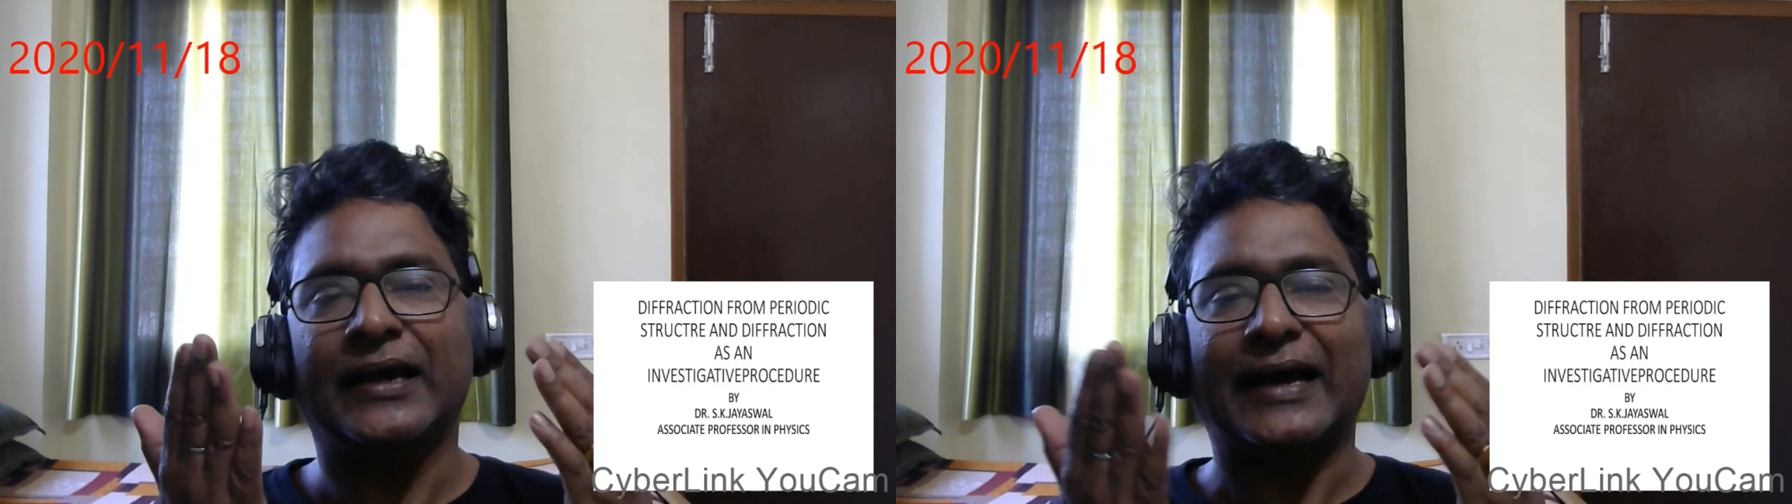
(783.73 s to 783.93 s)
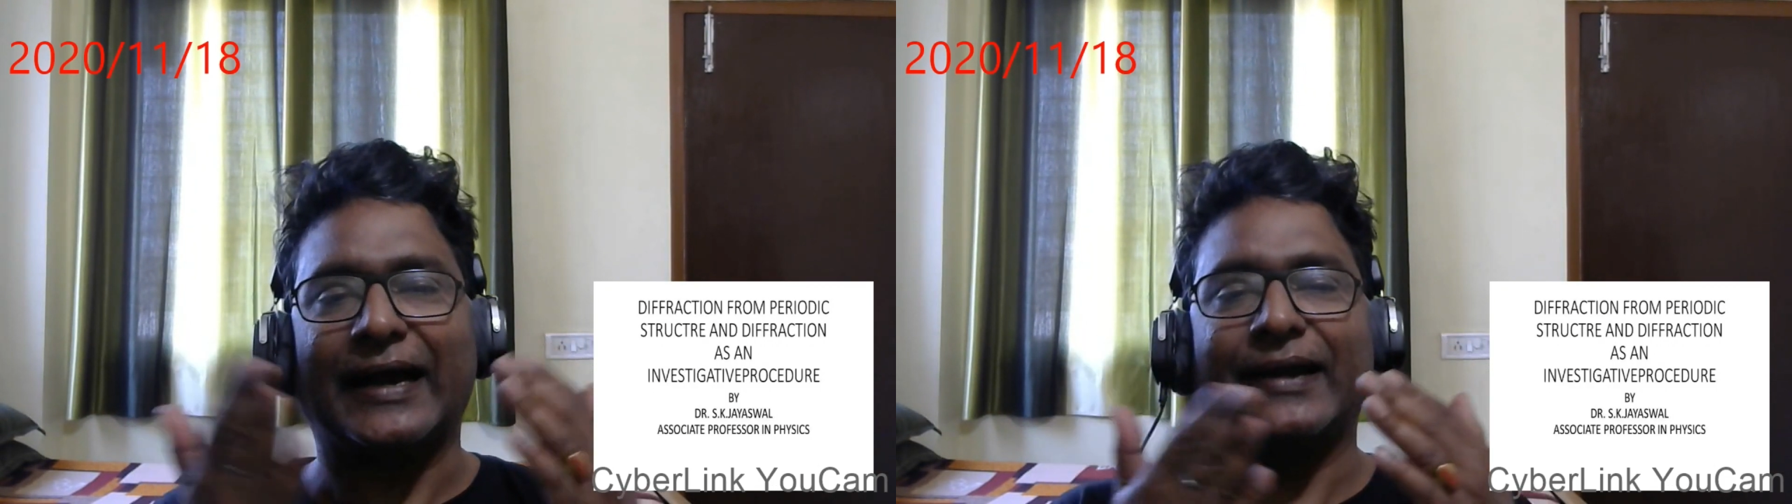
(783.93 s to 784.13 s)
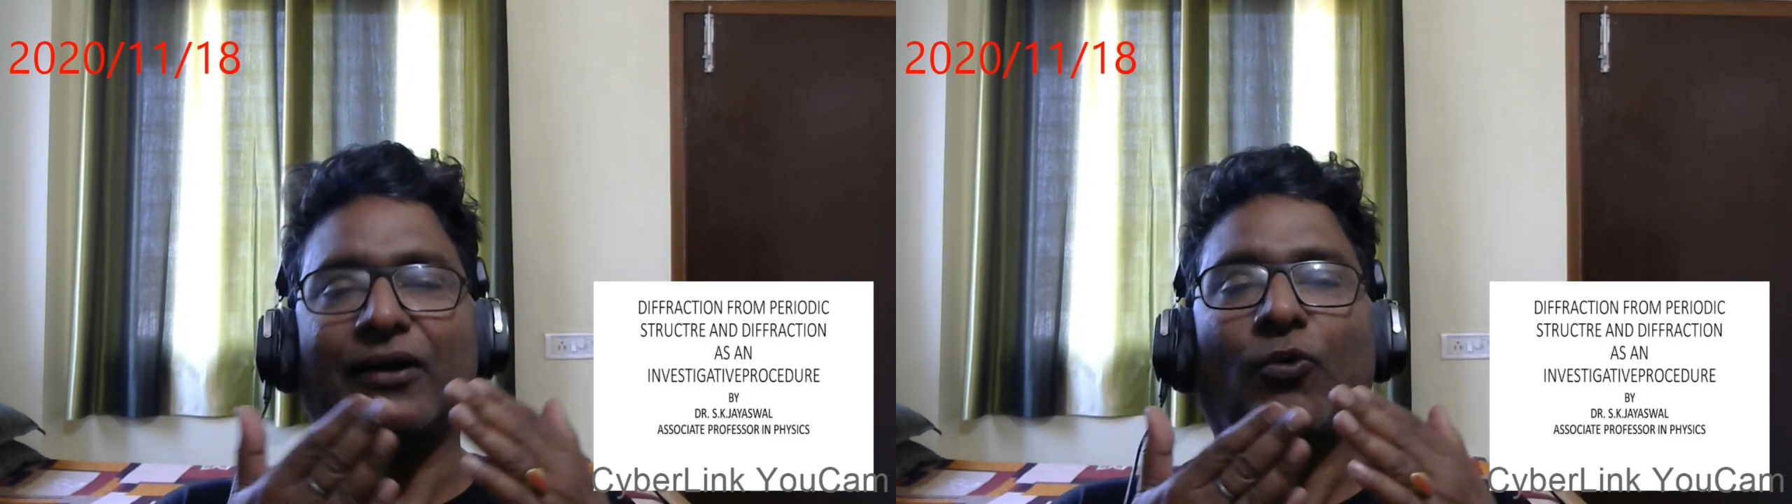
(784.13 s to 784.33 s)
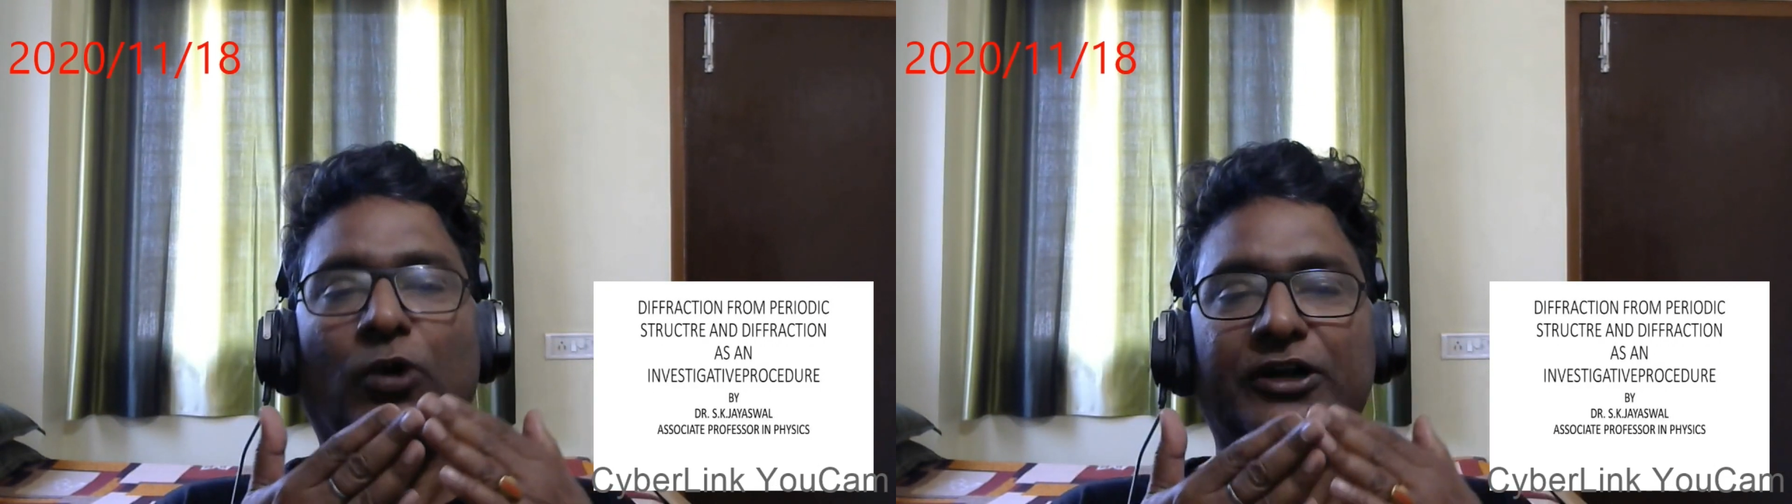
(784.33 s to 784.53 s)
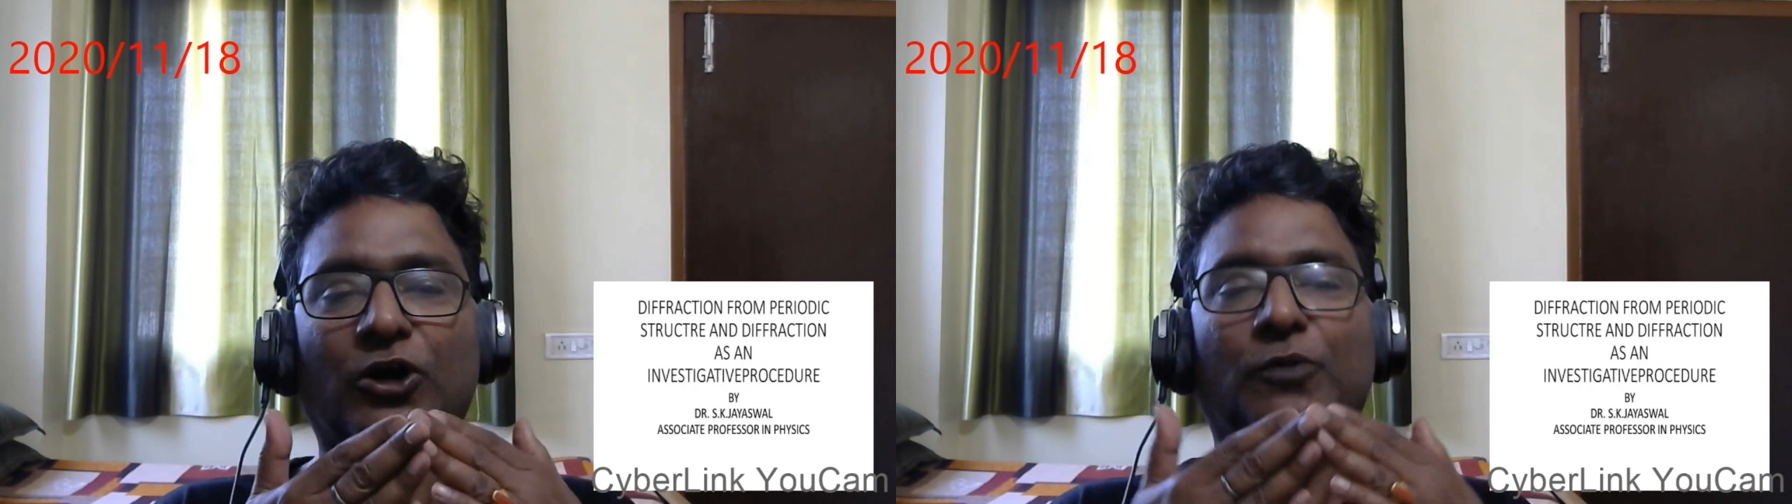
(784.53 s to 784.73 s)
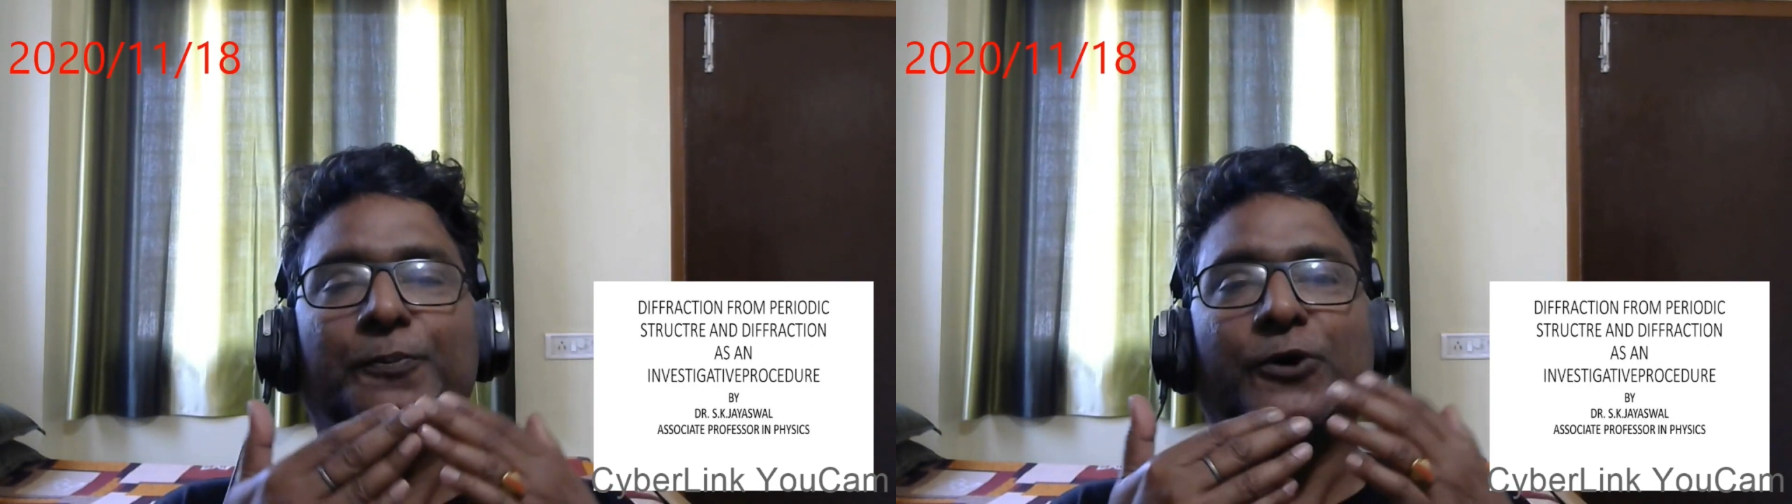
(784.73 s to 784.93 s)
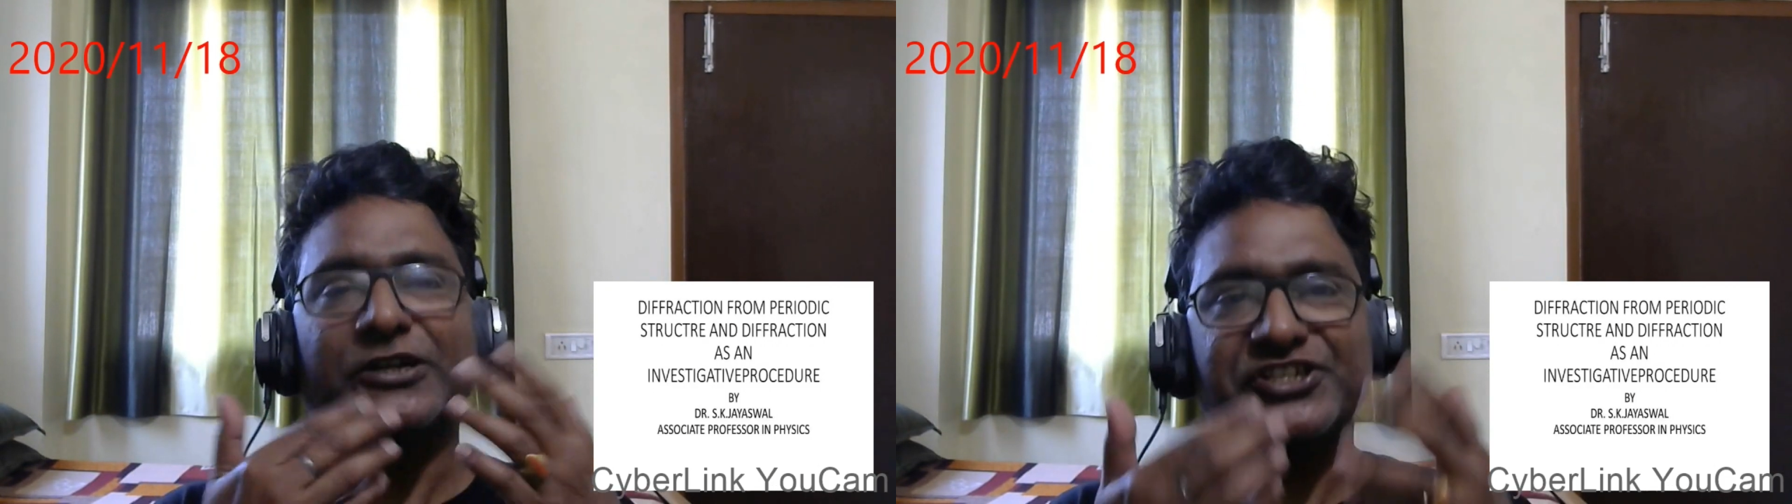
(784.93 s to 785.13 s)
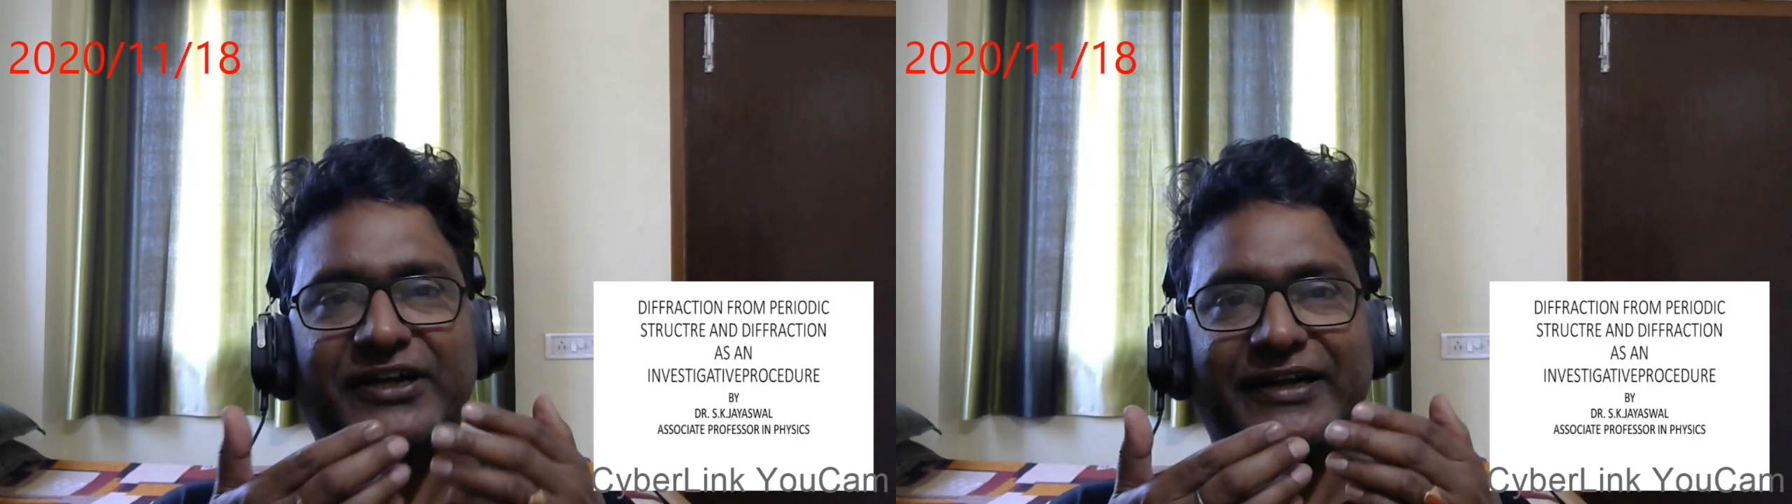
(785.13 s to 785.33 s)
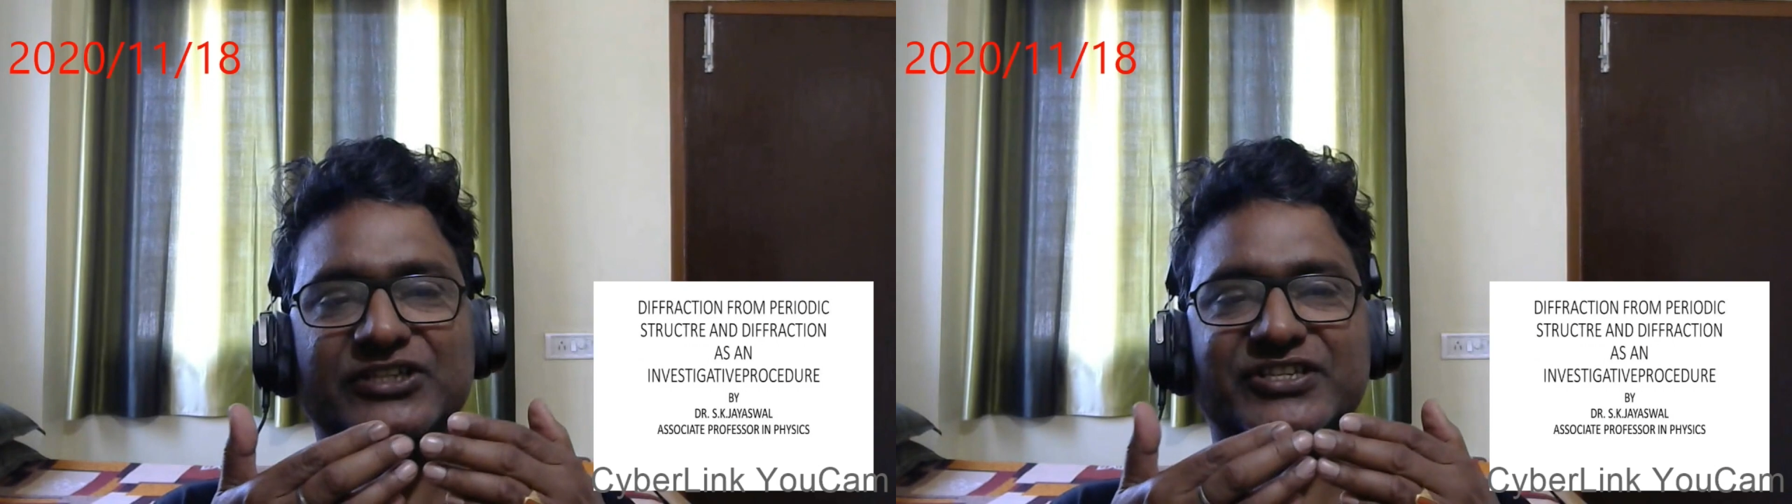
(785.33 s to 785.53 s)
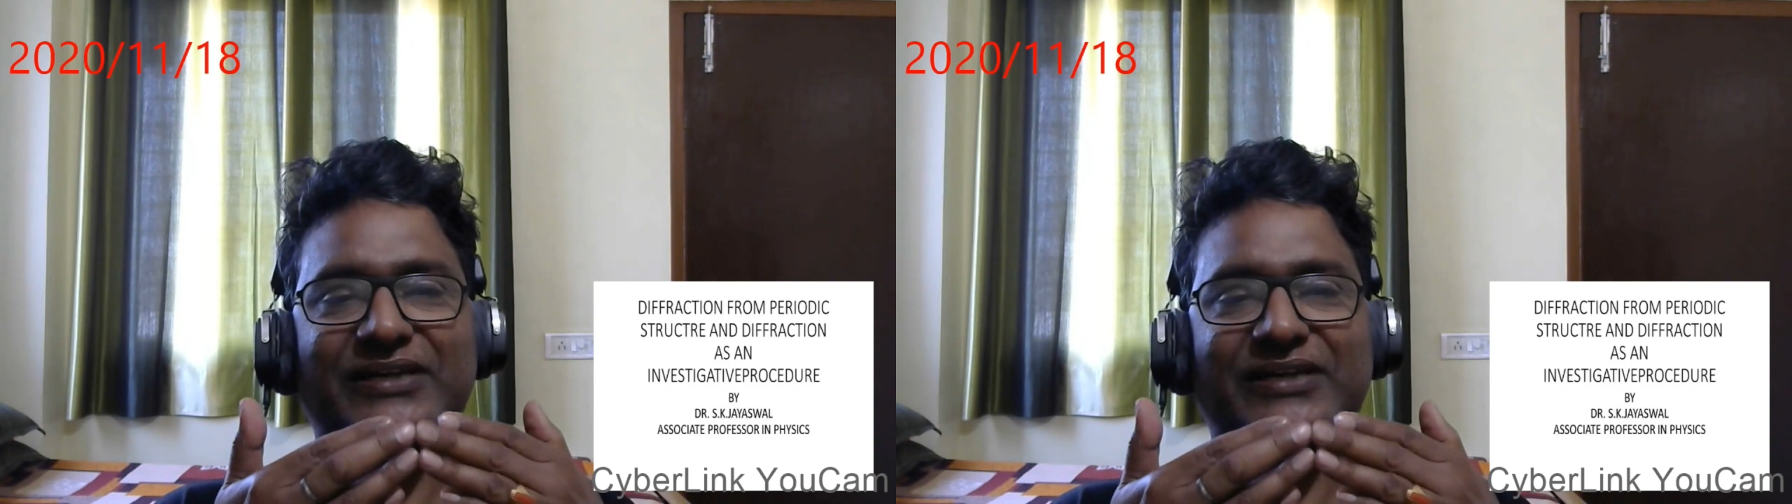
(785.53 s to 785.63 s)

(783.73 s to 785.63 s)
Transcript: and what opportunities